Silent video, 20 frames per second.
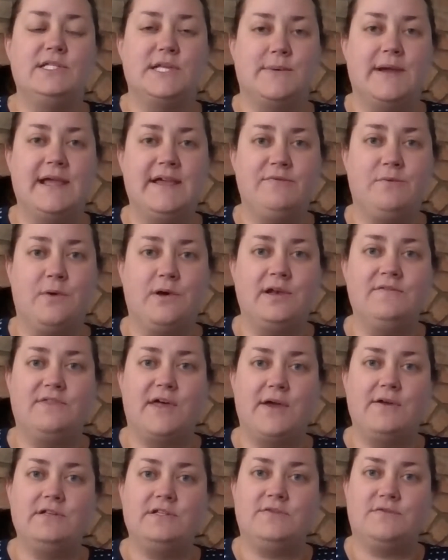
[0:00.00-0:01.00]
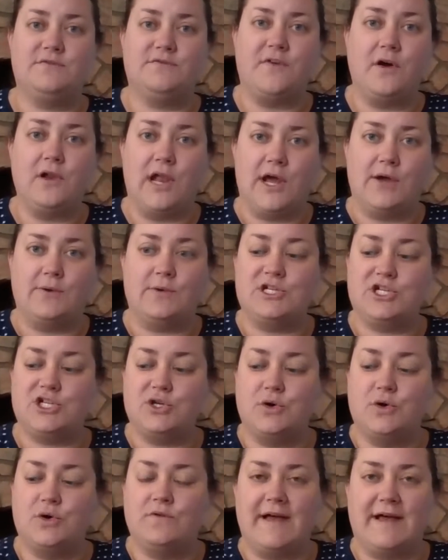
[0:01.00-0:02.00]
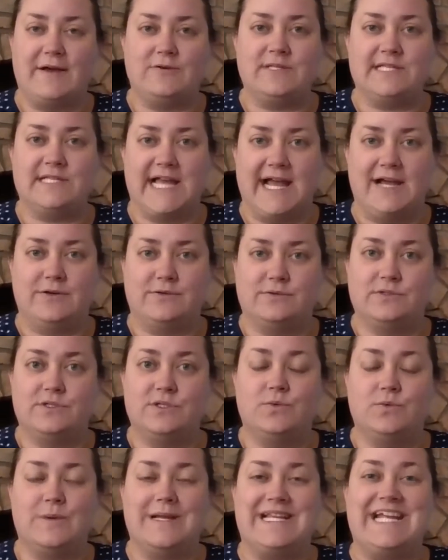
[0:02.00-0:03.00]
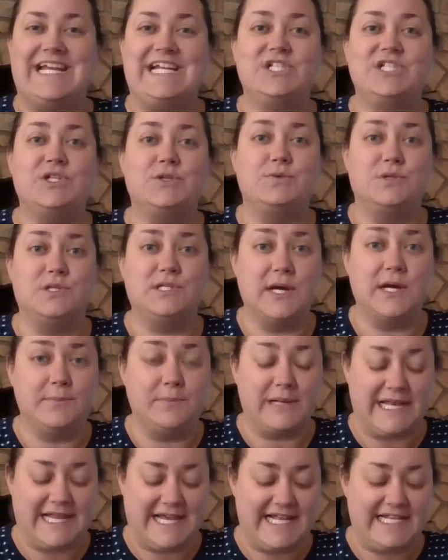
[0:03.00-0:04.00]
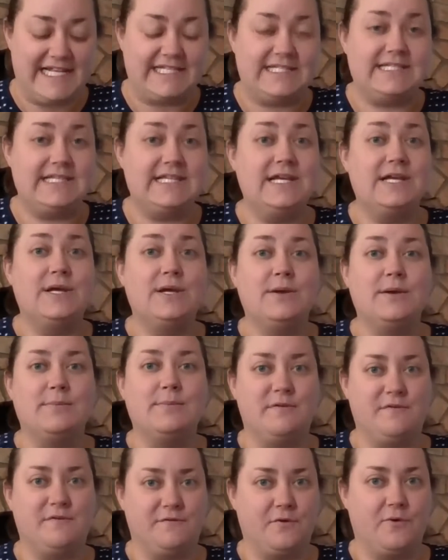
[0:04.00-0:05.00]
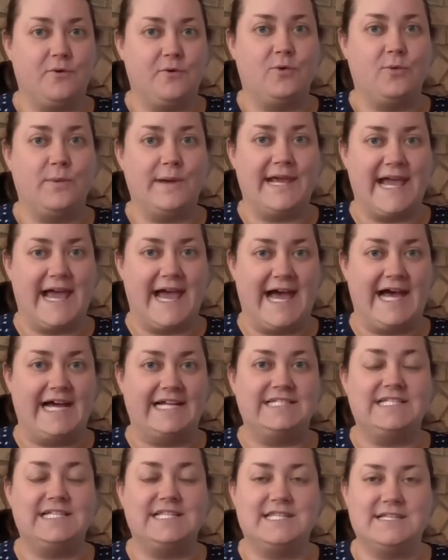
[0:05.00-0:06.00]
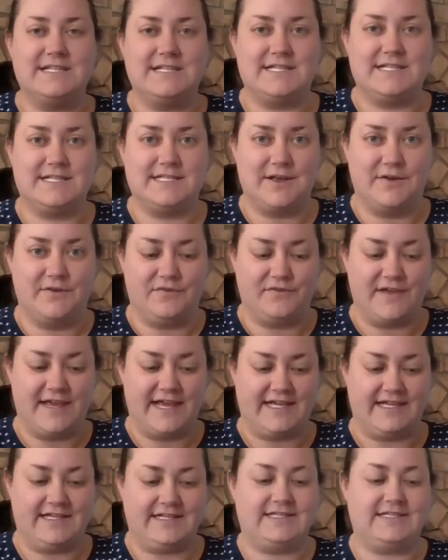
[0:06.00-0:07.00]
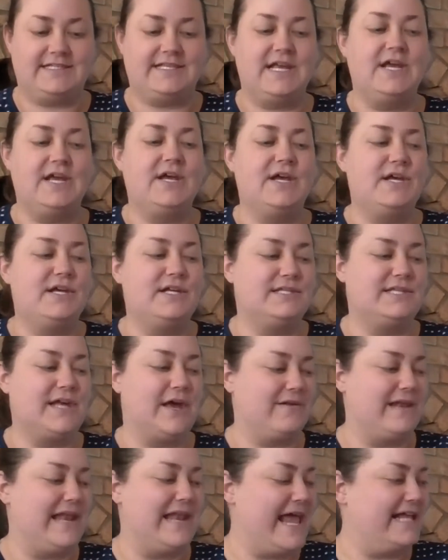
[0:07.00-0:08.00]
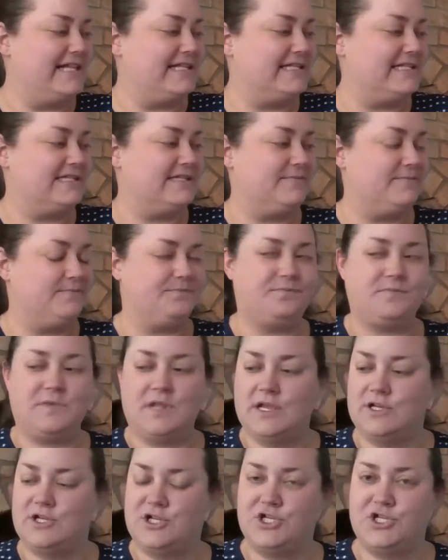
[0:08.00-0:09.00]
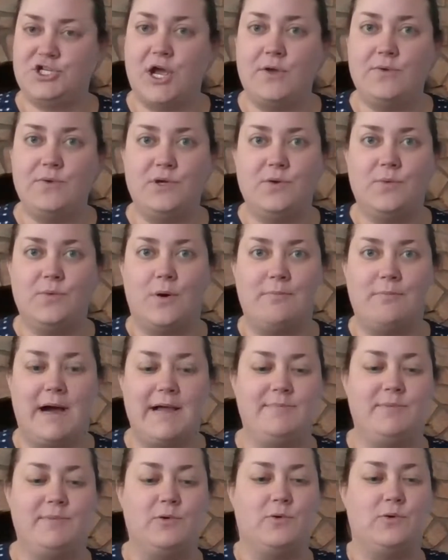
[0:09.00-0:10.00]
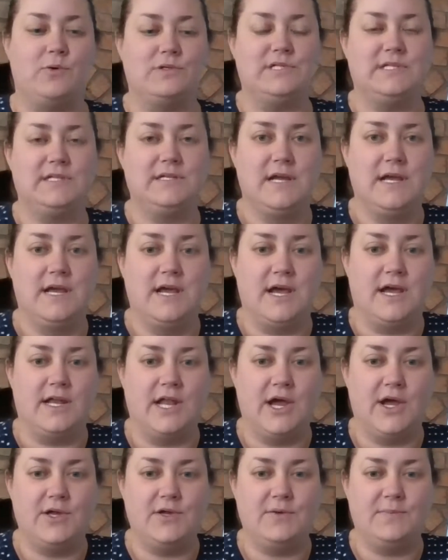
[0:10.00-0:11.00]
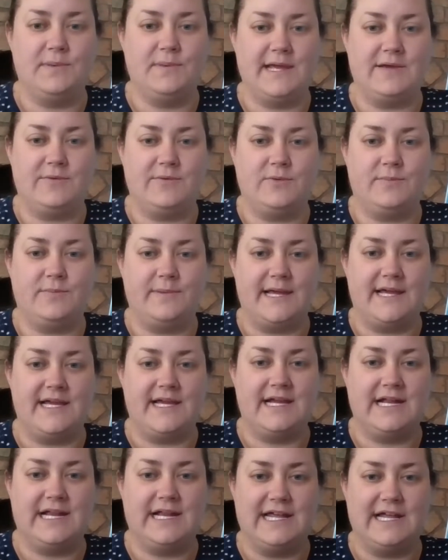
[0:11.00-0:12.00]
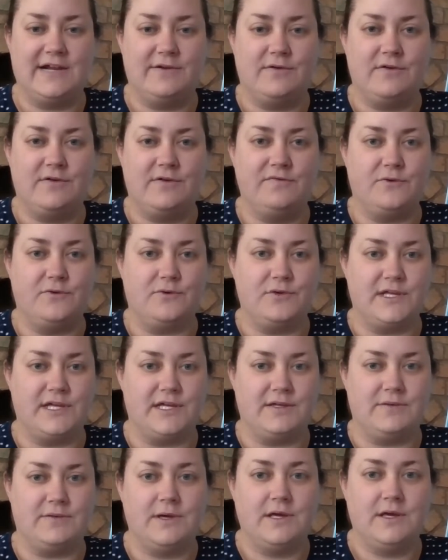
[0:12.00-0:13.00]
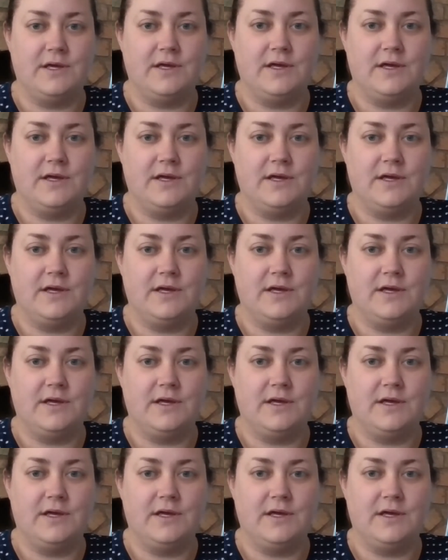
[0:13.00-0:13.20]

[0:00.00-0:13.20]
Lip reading: So if one of those follow a short vowel sound, we need to double it before we add the suffix. So let's show you on my board and hope it will be clearer for you.